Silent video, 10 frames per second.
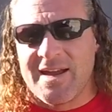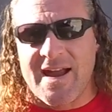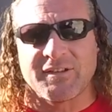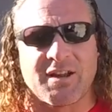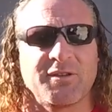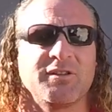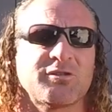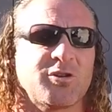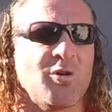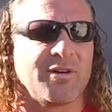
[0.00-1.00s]
ask how things
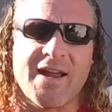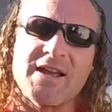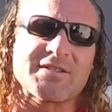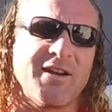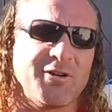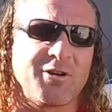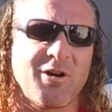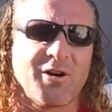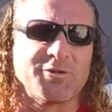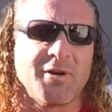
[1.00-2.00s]
are going, and ask how your
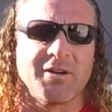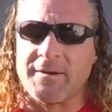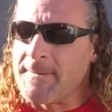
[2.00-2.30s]
car's running.